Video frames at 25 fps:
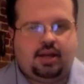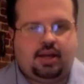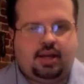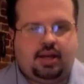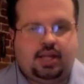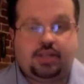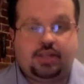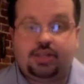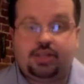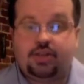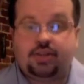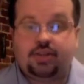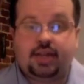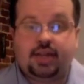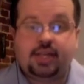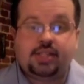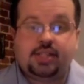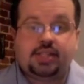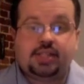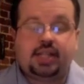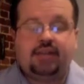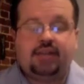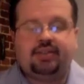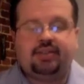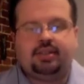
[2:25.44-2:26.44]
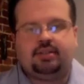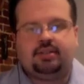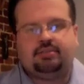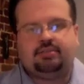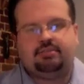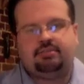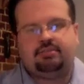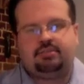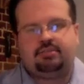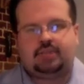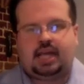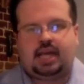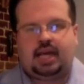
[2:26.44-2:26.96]
In 2011,
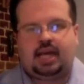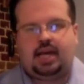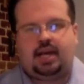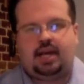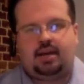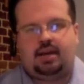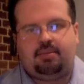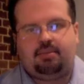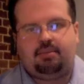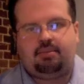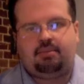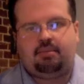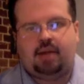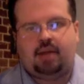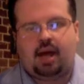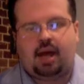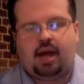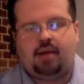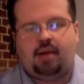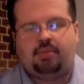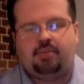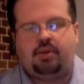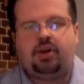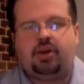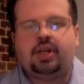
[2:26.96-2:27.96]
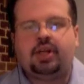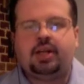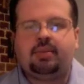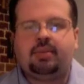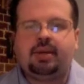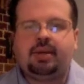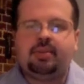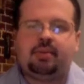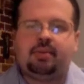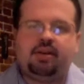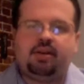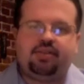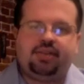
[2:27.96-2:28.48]
I'm not going to
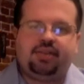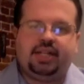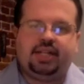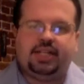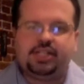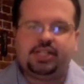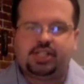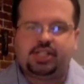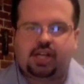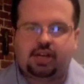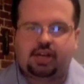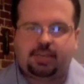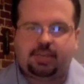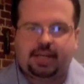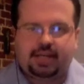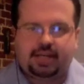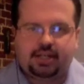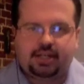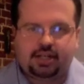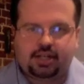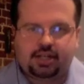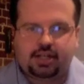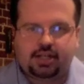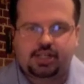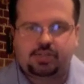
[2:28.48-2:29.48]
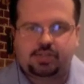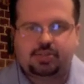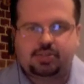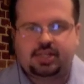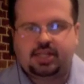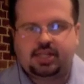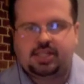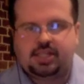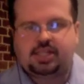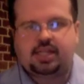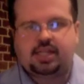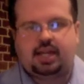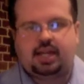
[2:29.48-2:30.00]
make my feelings known about KERS
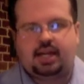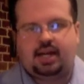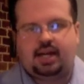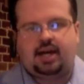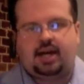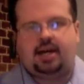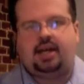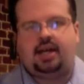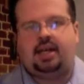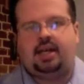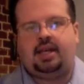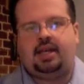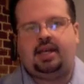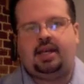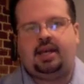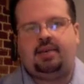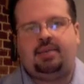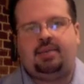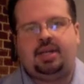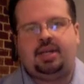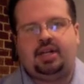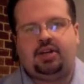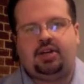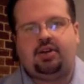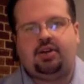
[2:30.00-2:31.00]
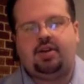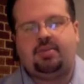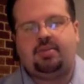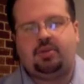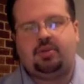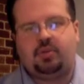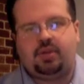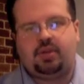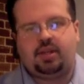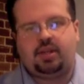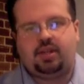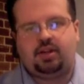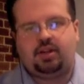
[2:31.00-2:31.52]
because I am in
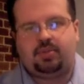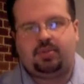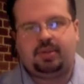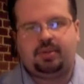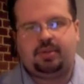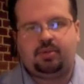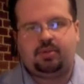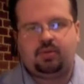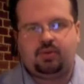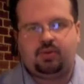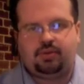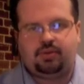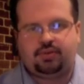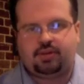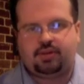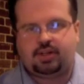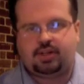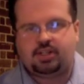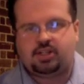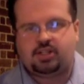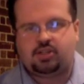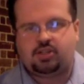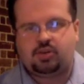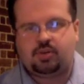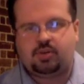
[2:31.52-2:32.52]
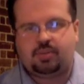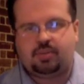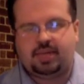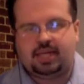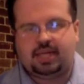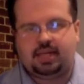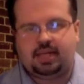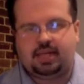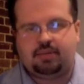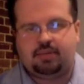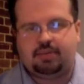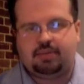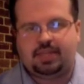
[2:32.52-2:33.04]
agreement with a lot of people with regards to it
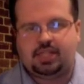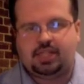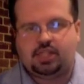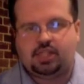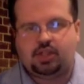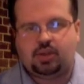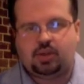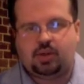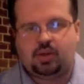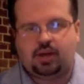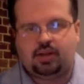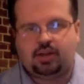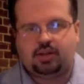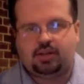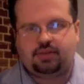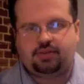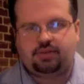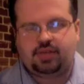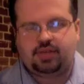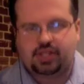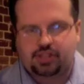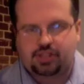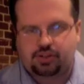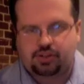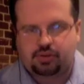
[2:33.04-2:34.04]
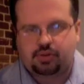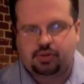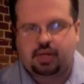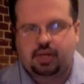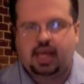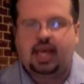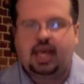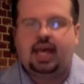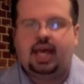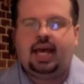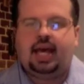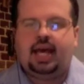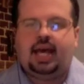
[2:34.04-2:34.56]
being a bit too artificial.
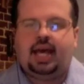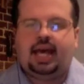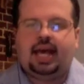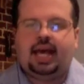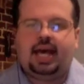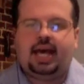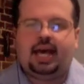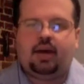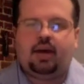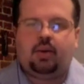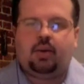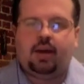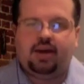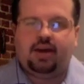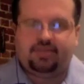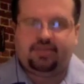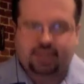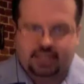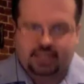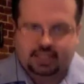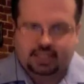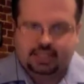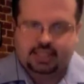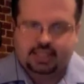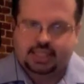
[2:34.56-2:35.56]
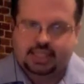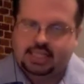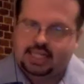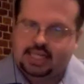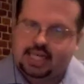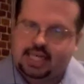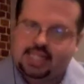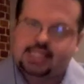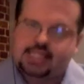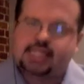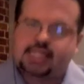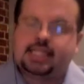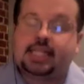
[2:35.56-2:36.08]
However,
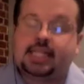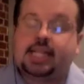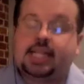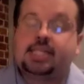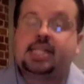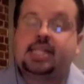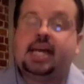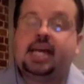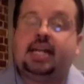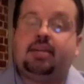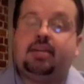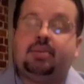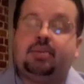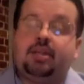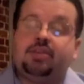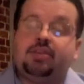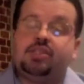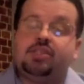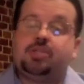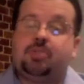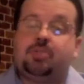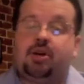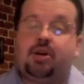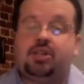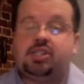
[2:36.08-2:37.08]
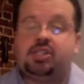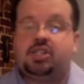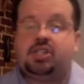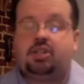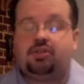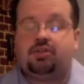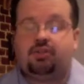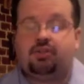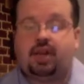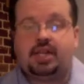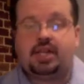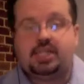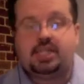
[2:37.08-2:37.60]
yes, it does add a bit of spice to the
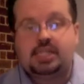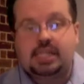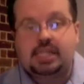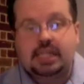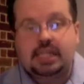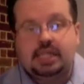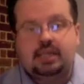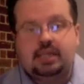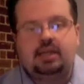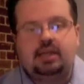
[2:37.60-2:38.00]
racing,